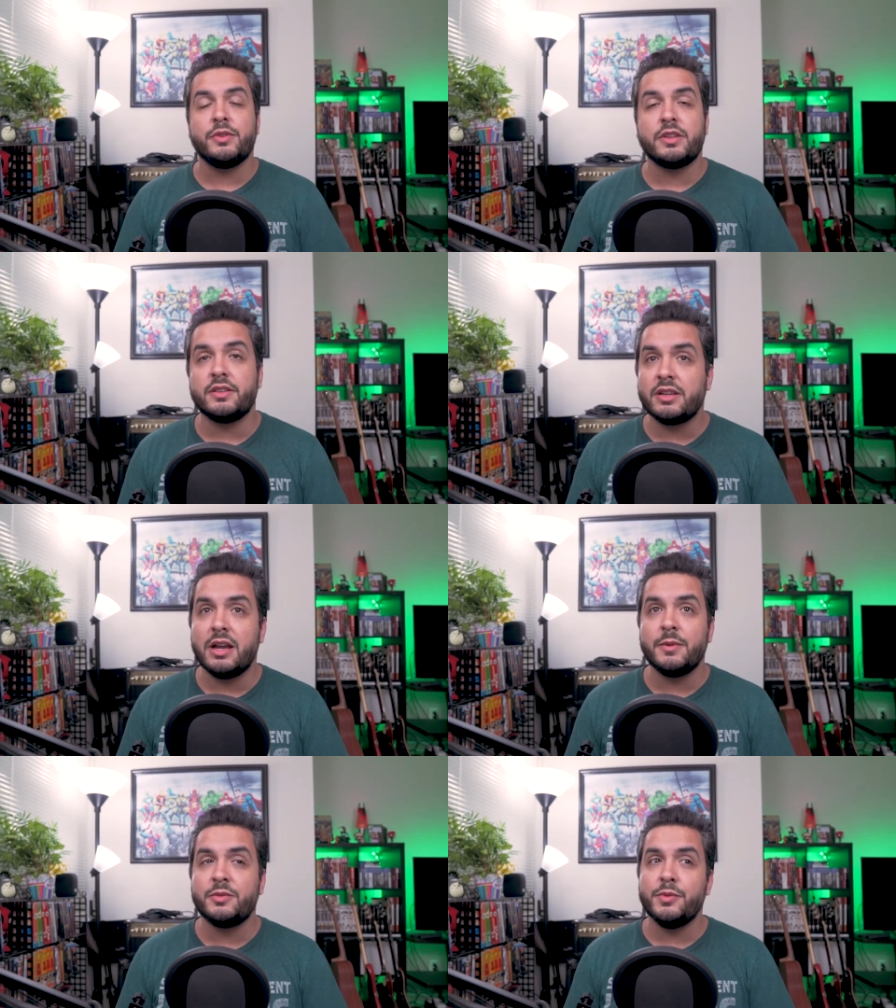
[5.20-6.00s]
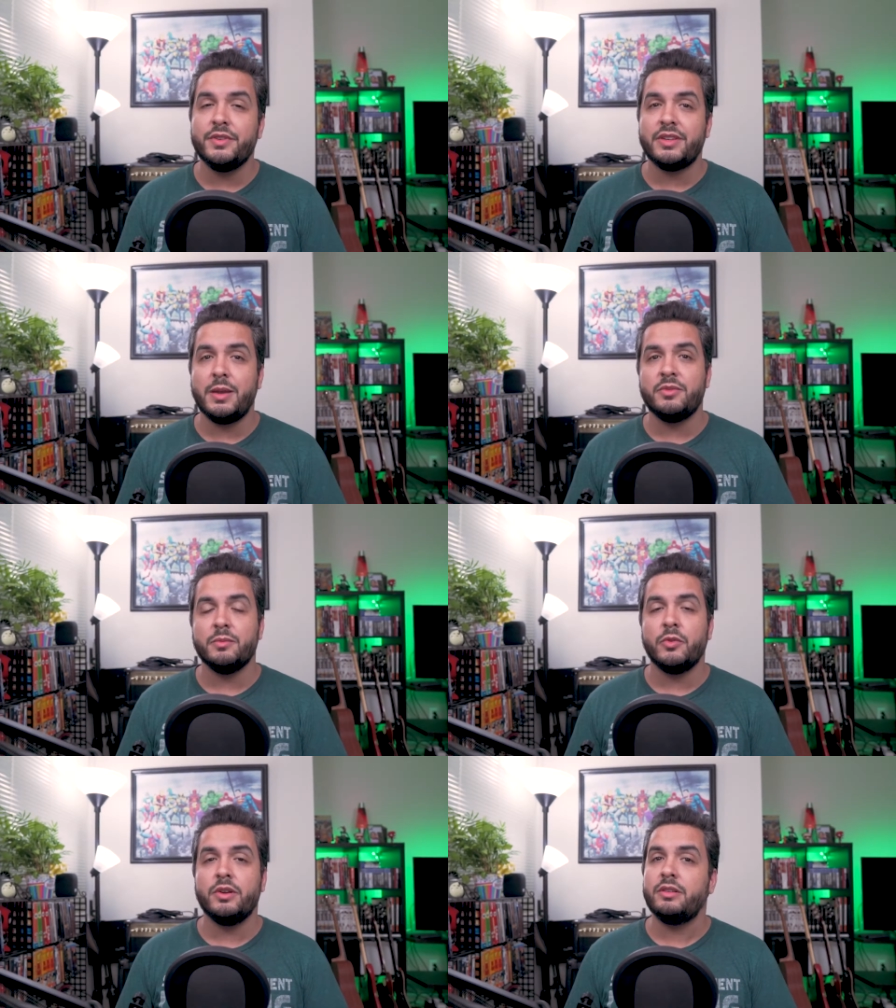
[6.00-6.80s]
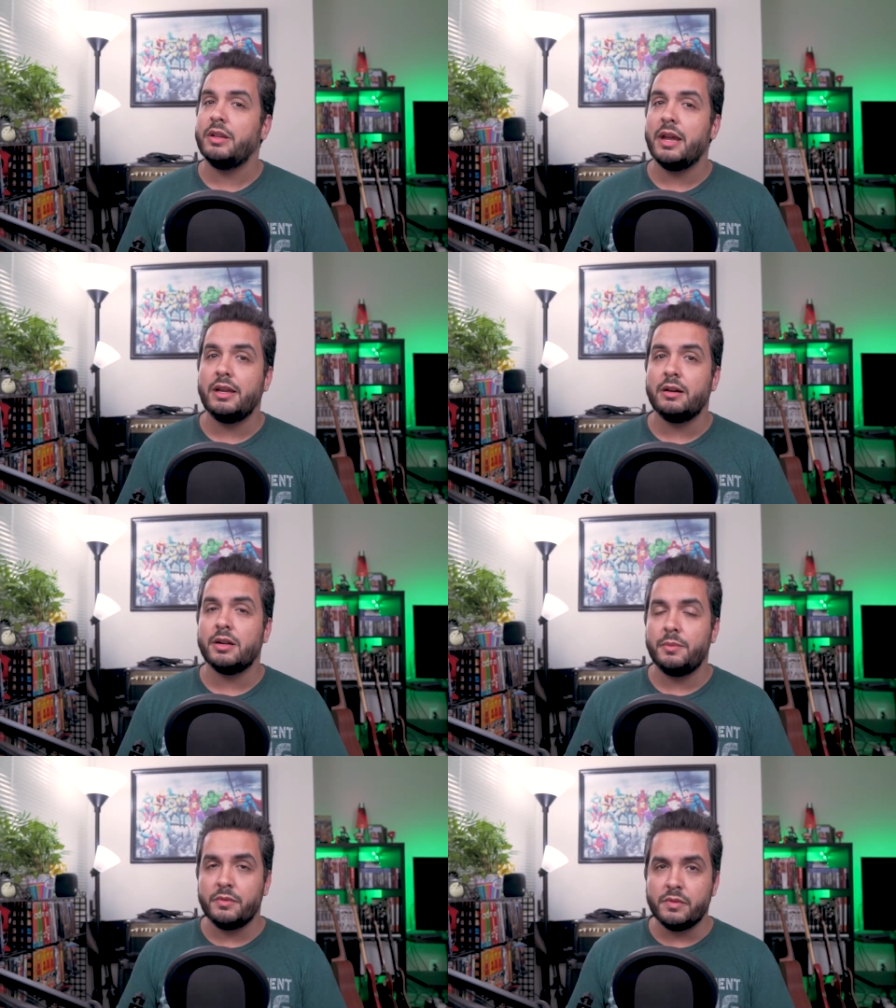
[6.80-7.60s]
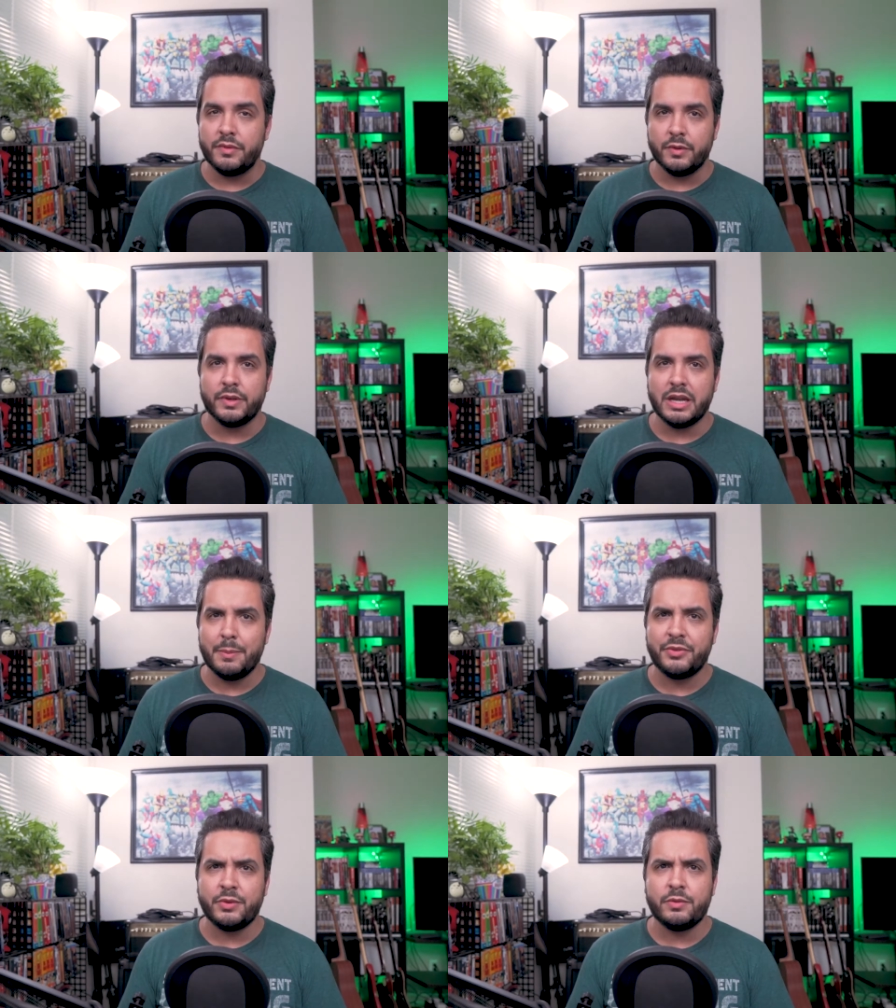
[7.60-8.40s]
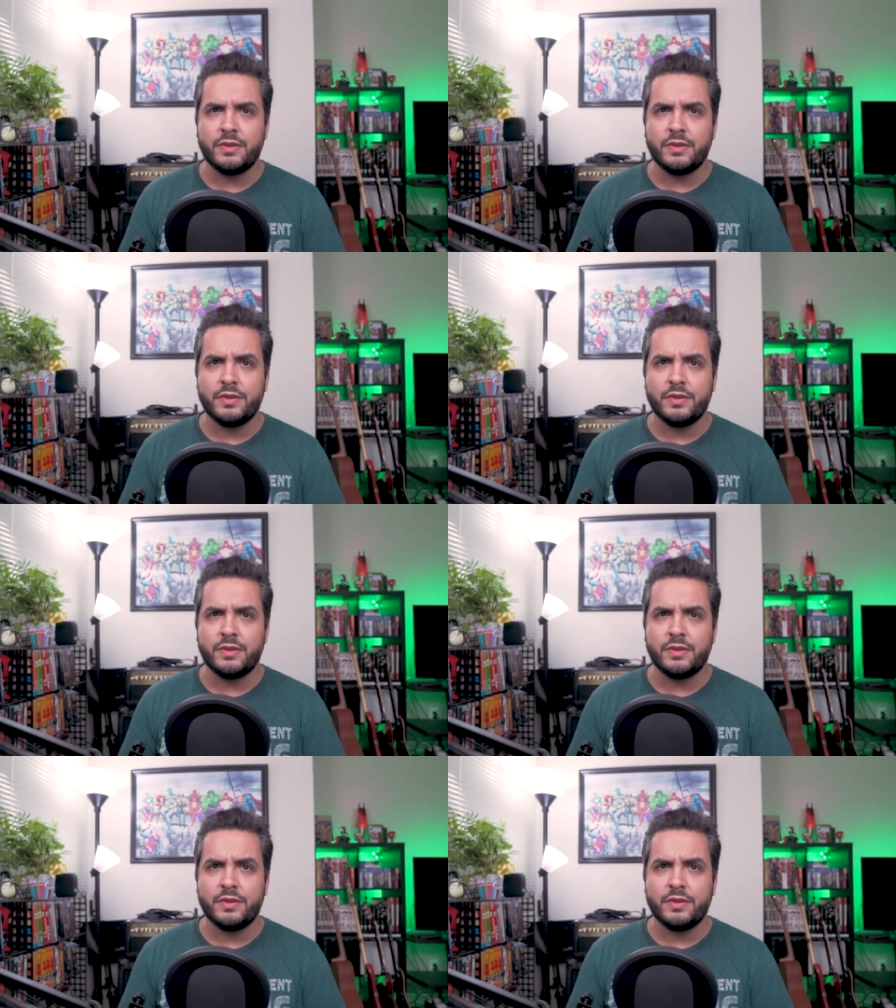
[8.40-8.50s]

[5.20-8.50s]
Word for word: We discuss comics, movies, games, and more. And tonight I'm going to be reviewing episode